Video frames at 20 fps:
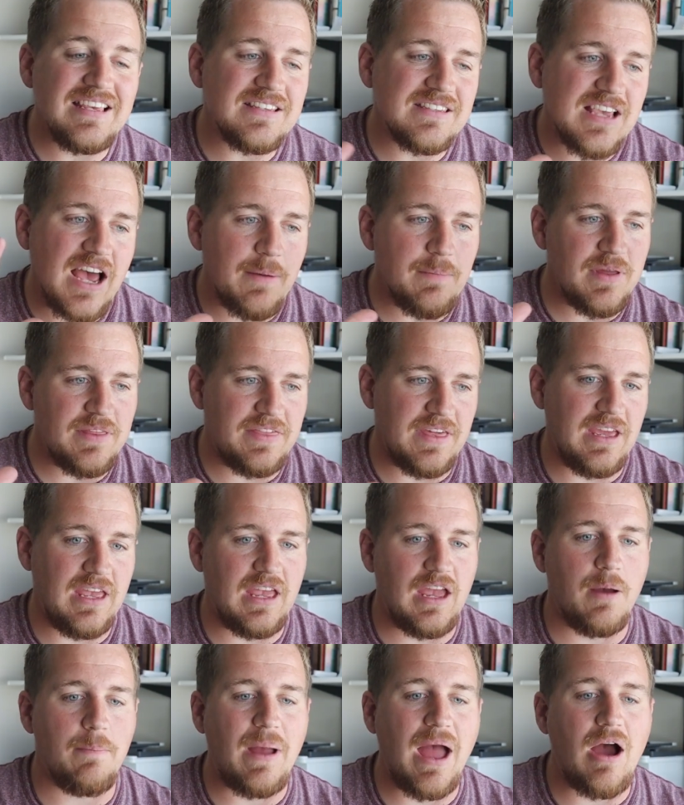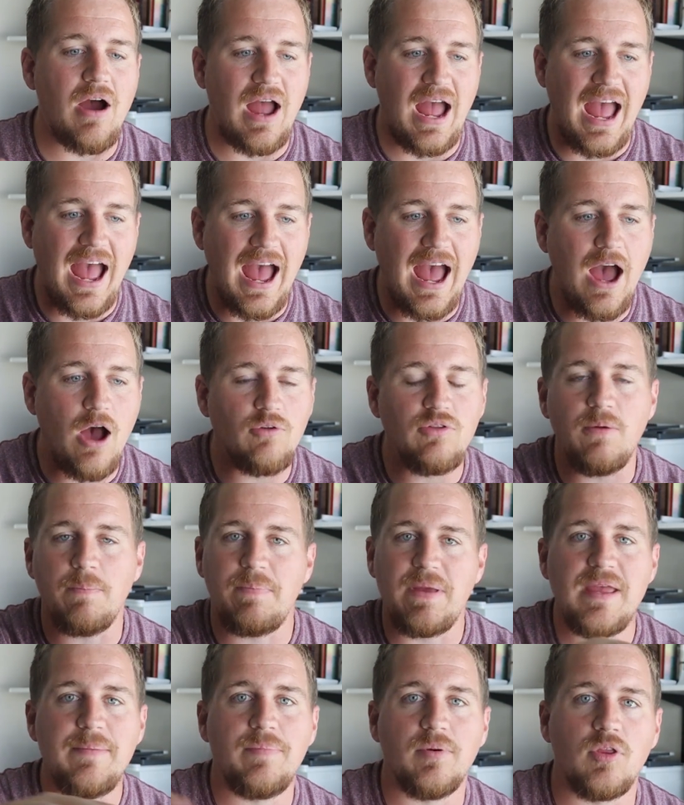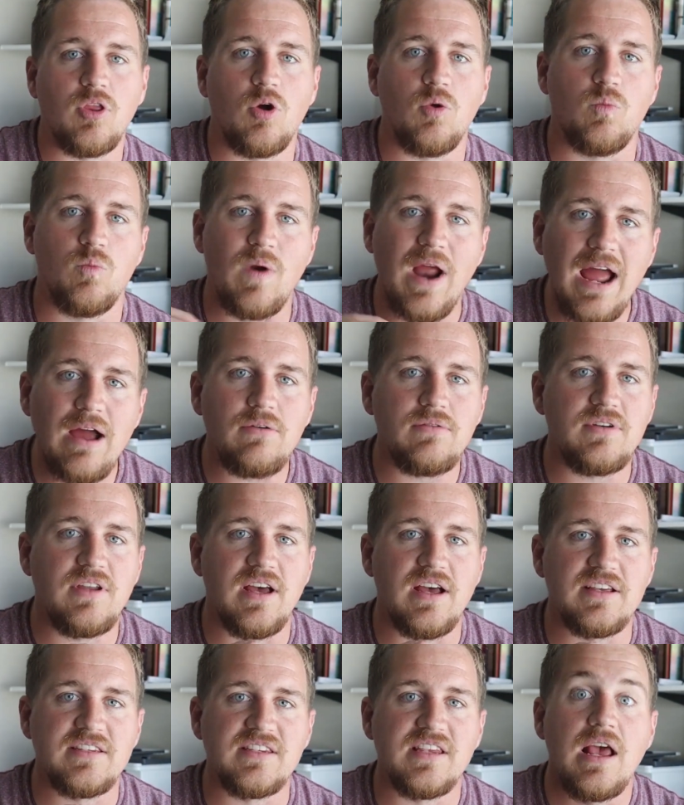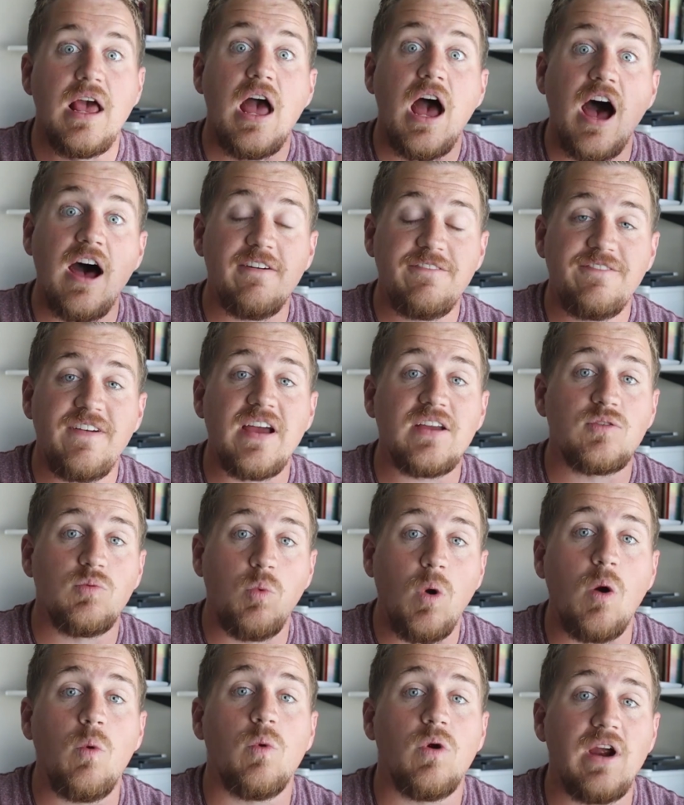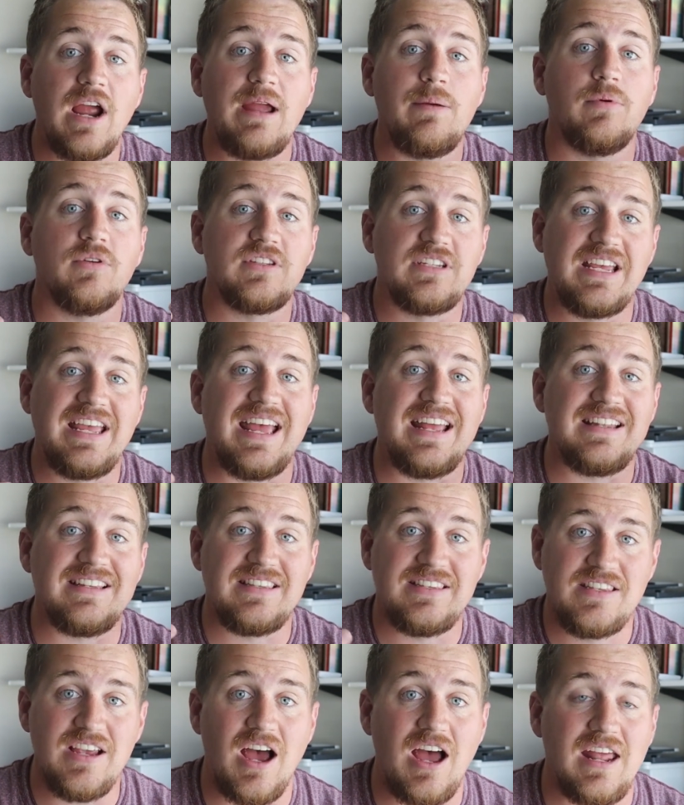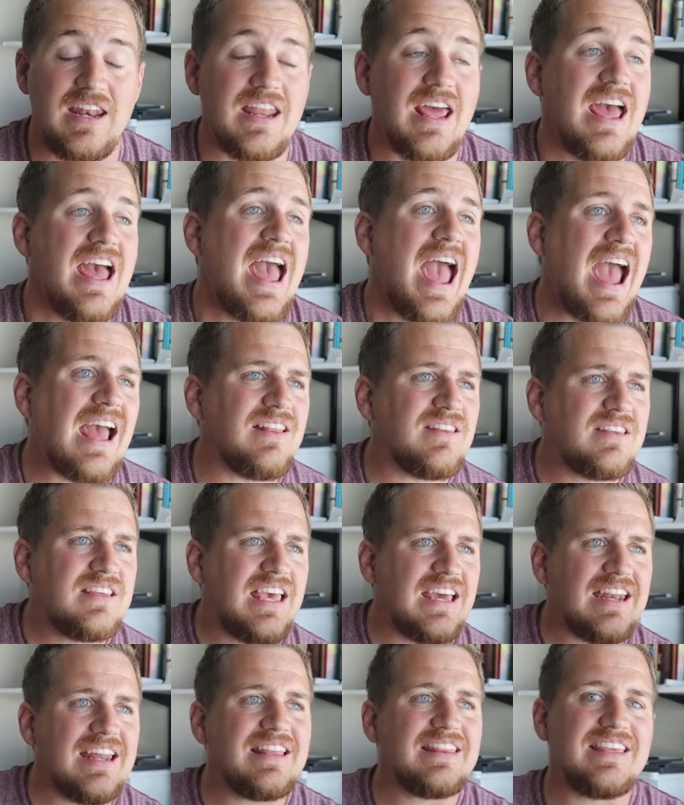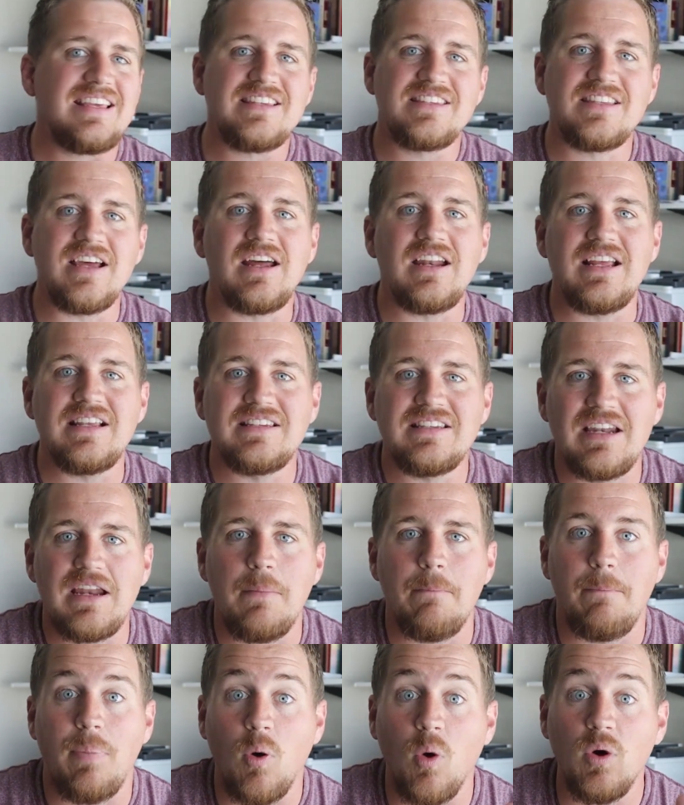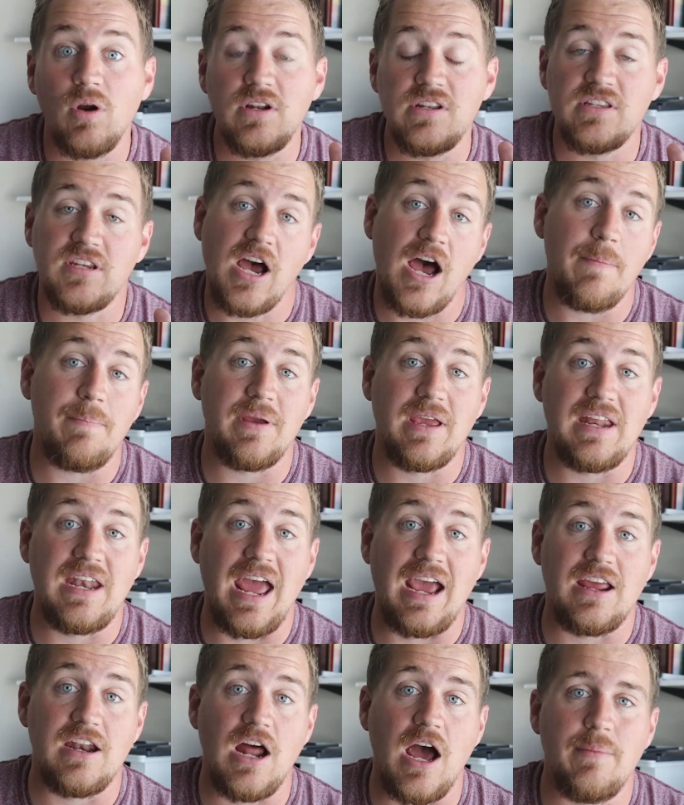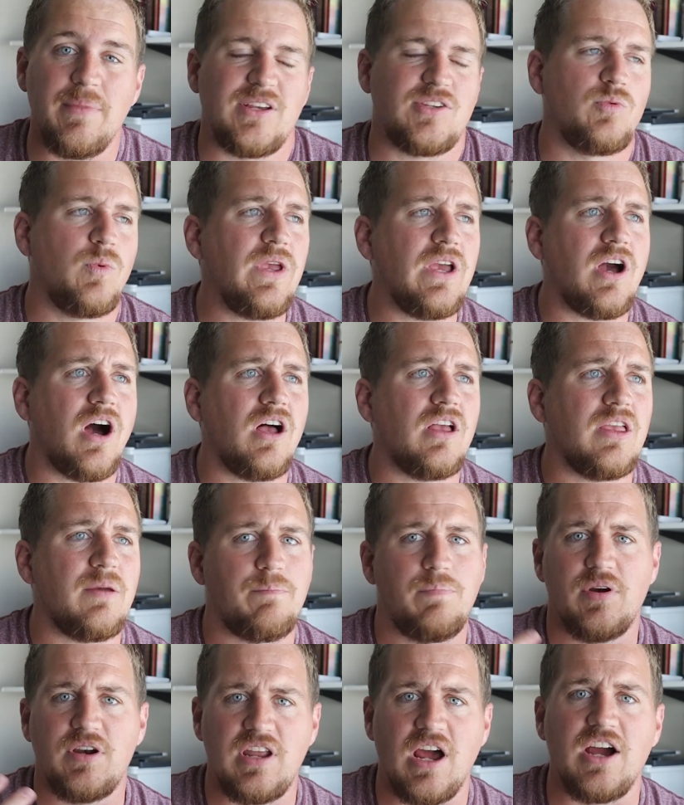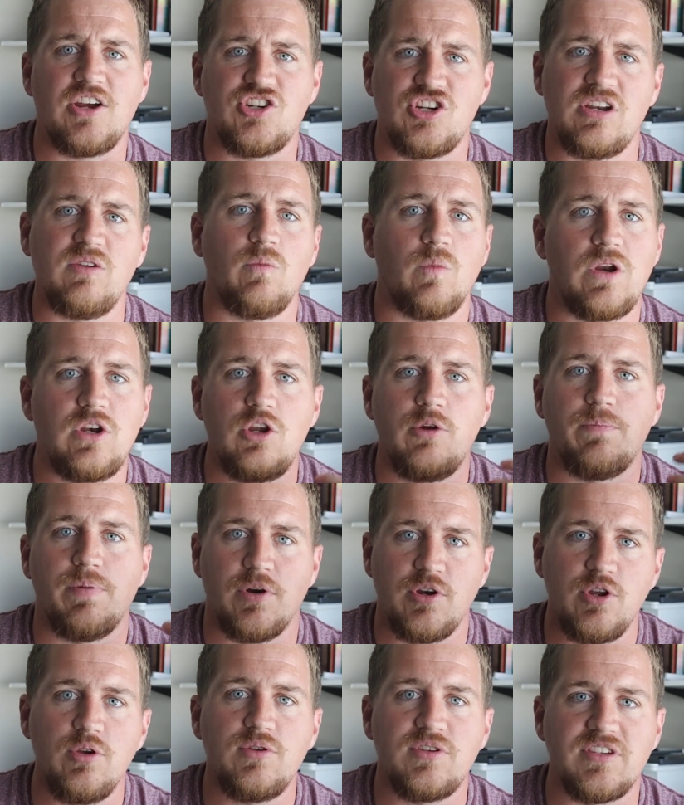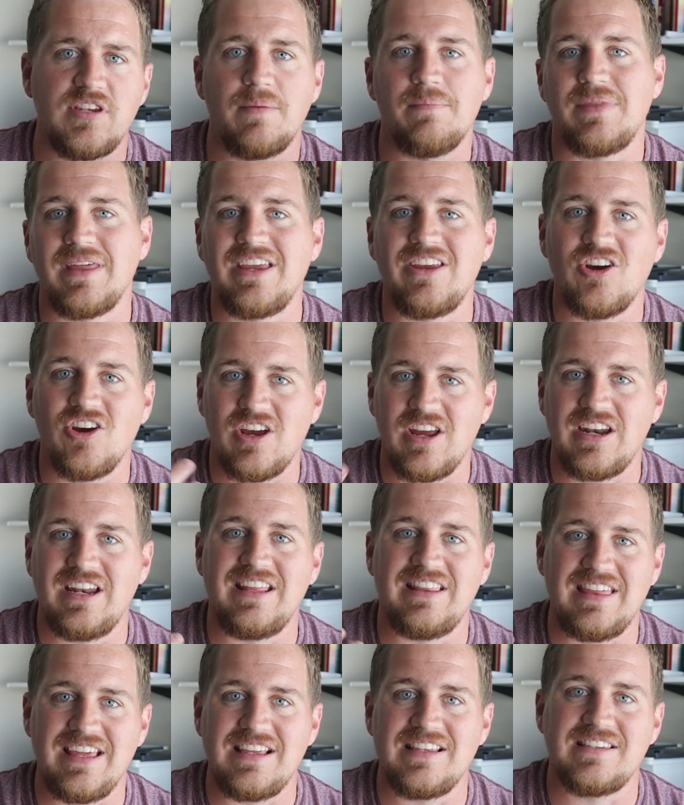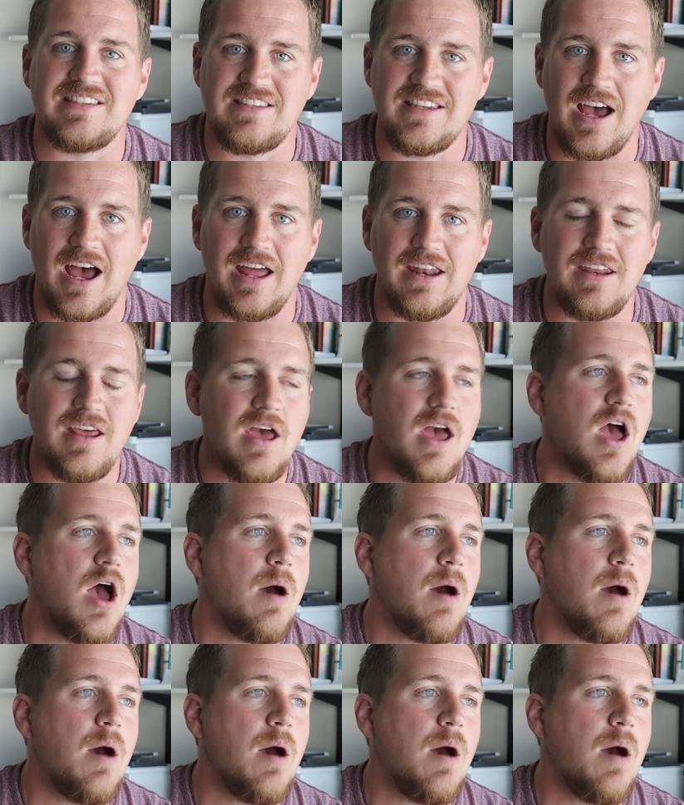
things got me thinking about how the people around us affect what we're able to get done. And getting things done is an important topic in economics. We call it production. When you produce something, you're getting things done.